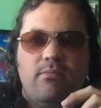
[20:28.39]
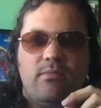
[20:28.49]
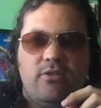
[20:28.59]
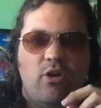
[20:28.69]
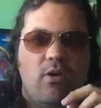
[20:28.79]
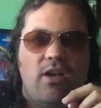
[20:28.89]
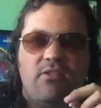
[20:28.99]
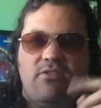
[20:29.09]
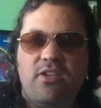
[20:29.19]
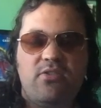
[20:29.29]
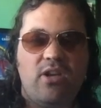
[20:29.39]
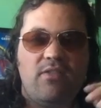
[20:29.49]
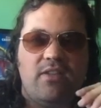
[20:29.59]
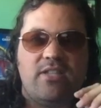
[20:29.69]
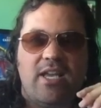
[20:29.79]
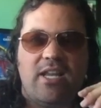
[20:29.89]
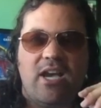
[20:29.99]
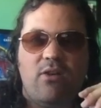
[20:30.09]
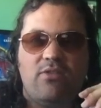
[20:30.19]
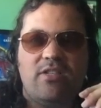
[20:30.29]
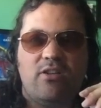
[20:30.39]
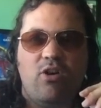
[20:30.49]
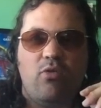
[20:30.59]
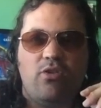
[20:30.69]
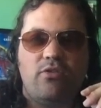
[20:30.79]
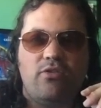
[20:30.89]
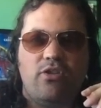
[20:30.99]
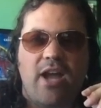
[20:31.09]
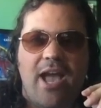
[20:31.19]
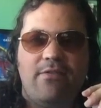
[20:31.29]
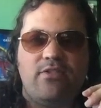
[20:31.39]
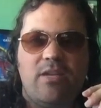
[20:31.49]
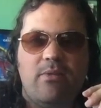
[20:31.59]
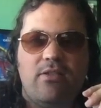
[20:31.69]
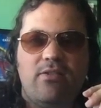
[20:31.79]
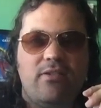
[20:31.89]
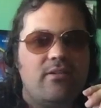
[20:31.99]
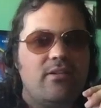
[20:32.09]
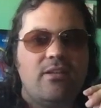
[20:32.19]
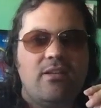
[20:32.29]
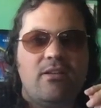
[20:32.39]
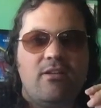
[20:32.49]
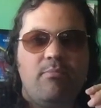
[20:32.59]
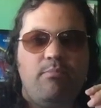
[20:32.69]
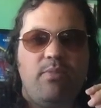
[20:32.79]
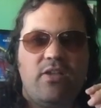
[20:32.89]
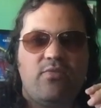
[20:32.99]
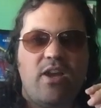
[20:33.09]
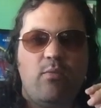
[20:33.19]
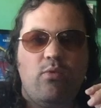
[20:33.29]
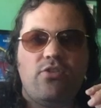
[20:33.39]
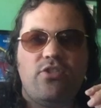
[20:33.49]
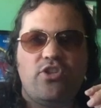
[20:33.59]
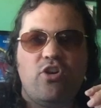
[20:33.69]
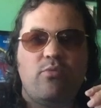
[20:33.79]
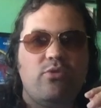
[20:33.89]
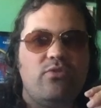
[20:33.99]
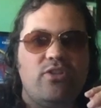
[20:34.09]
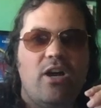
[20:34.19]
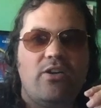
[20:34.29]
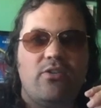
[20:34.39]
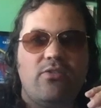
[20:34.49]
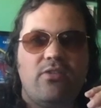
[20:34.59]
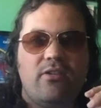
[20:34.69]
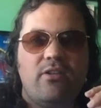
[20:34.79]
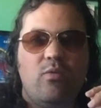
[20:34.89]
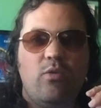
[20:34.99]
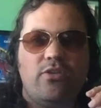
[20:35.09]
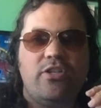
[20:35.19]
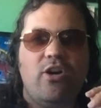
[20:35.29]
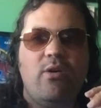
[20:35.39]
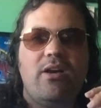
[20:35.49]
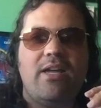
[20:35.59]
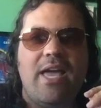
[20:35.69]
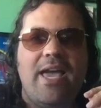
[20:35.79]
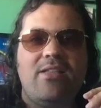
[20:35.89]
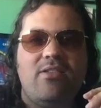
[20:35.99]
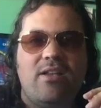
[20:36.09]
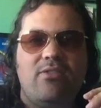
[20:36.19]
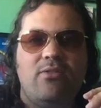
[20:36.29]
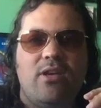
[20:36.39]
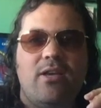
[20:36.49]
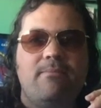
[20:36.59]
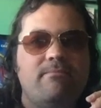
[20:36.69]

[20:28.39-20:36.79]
Towa and Setsuna, they take it out, saying, "Oh, you're half-demons." But that's right, we're Sesshomaru's daughters. We're Towa and Setsuna.